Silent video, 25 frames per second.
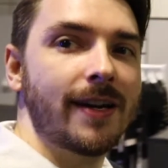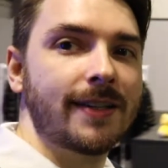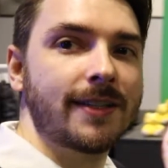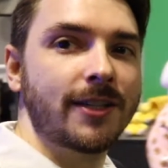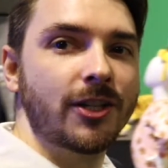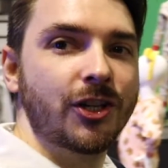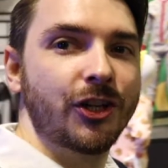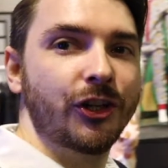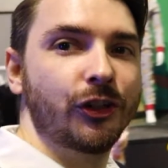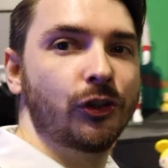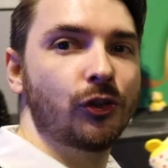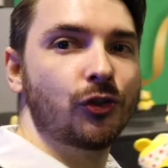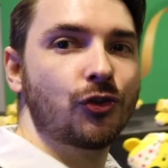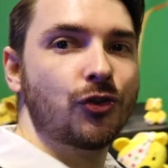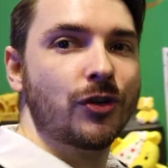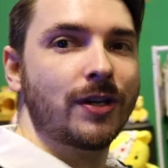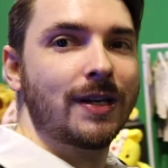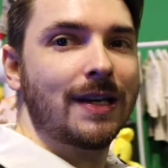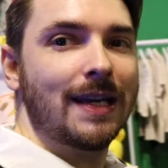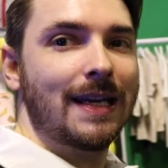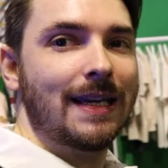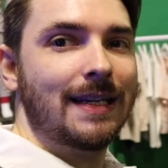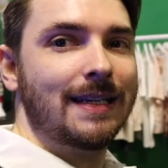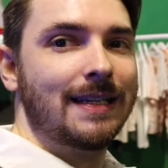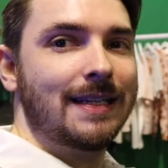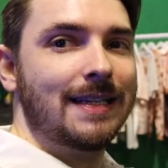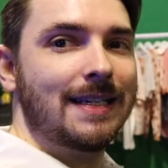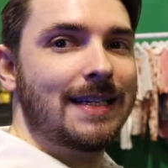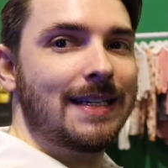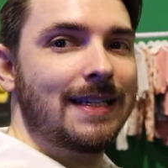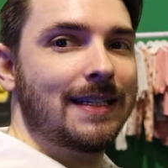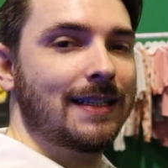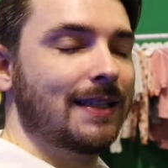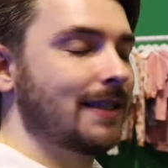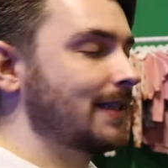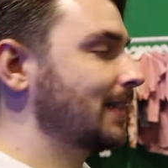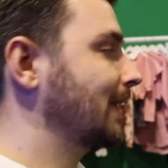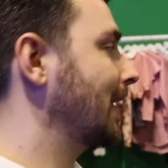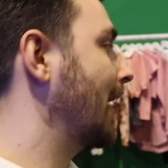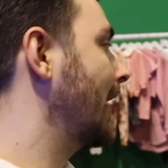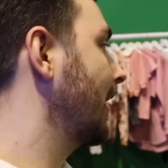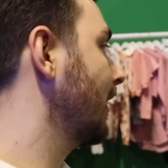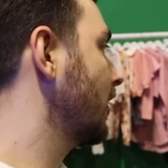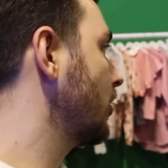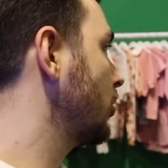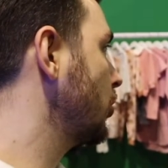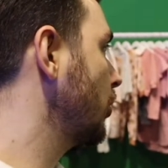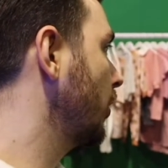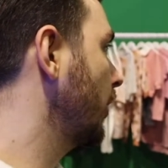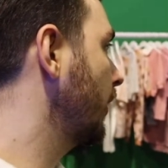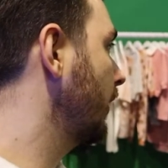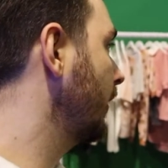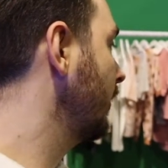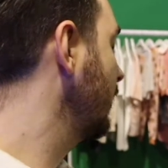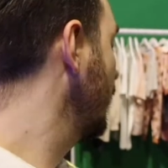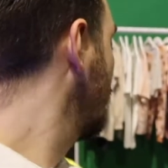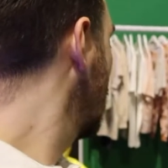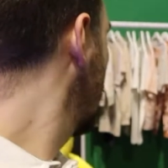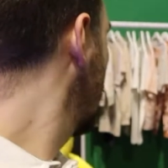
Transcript: a children in need section.